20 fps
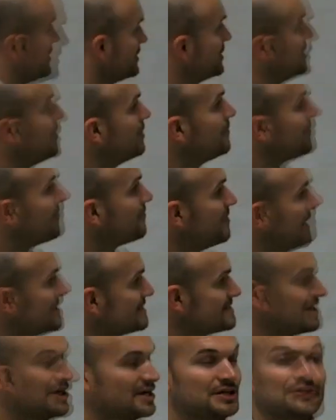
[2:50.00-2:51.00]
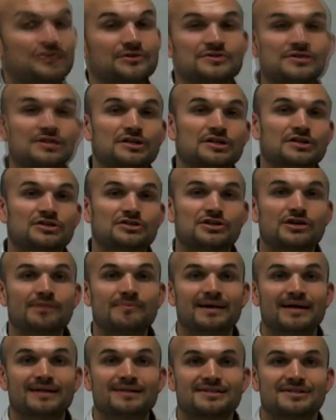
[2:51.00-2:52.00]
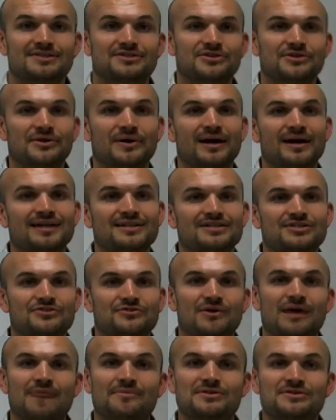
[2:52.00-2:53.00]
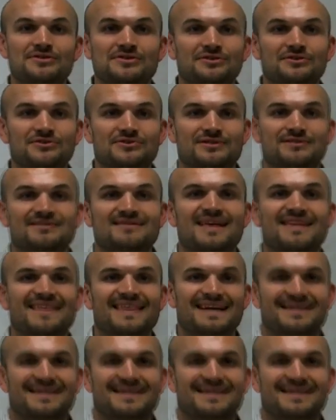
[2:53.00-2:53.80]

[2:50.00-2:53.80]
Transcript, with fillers: there you go. That's how you use the determinant to describe your solutions.